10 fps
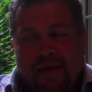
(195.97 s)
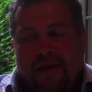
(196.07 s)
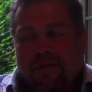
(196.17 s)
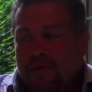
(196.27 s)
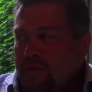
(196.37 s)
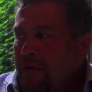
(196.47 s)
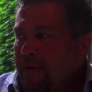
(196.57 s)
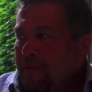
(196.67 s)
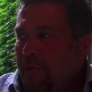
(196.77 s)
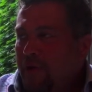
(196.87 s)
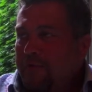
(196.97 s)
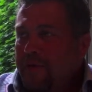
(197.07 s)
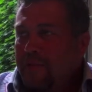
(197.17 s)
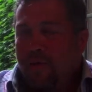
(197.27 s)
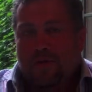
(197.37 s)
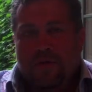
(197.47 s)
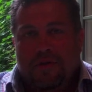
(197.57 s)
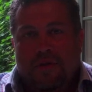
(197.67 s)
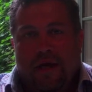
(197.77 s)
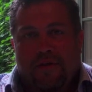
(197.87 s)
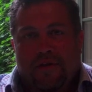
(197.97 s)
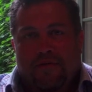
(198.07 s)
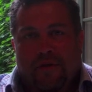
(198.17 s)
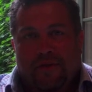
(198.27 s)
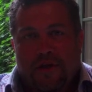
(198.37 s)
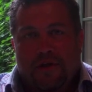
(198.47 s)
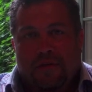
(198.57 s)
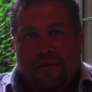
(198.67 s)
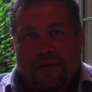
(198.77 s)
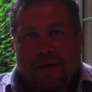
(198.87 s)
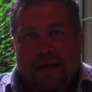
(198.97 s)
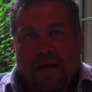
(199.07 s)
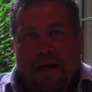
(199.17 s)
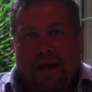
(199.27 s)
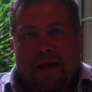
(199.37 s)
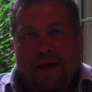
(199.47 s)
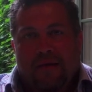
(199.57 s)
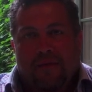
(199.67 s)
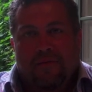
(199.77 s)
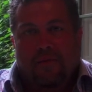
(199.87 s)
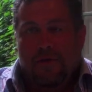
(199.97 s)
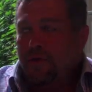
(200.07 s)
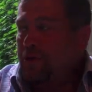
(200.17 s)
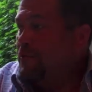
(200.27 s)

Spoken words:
It was part of the Molson's Heritage Foundation, and what you can see